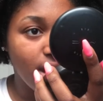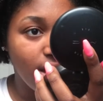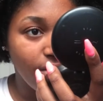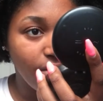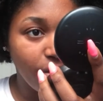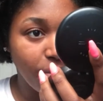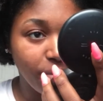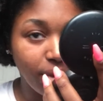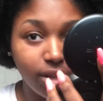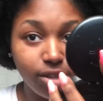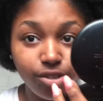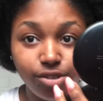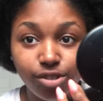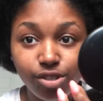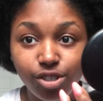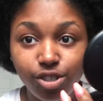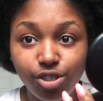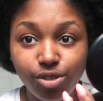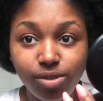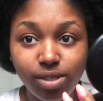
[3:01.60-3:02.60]
Although I'm not
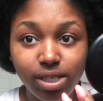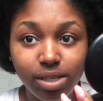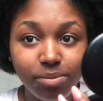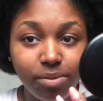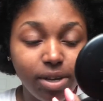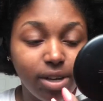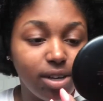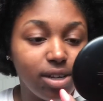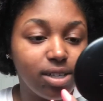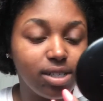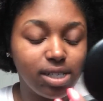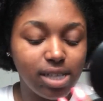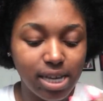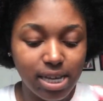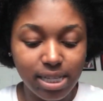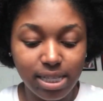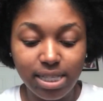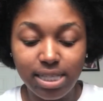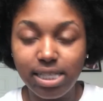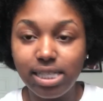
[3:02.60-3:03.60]
used to using mirrors
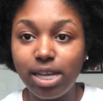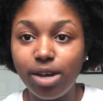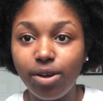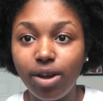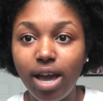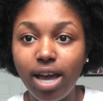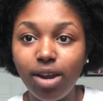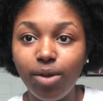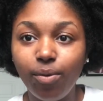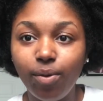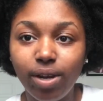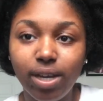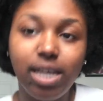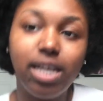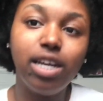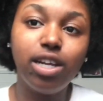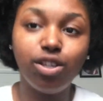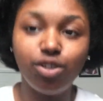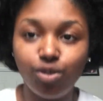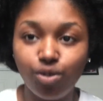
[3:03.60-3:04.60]
like this, I kind of want to
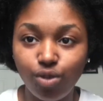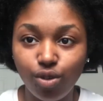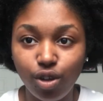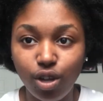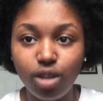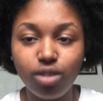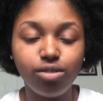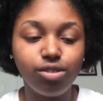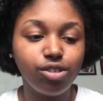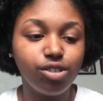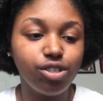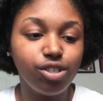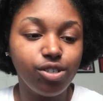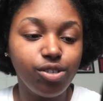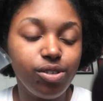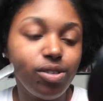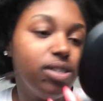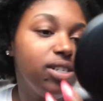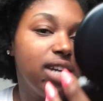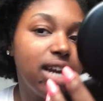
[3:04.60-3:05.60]
get a little closer so
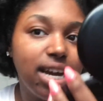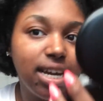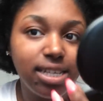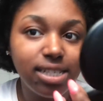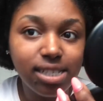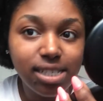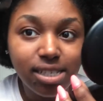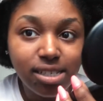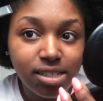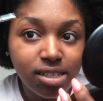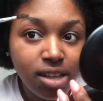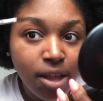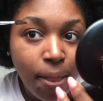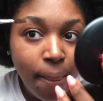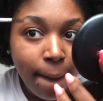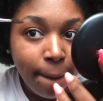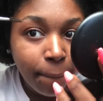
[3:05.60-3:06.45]
you guys can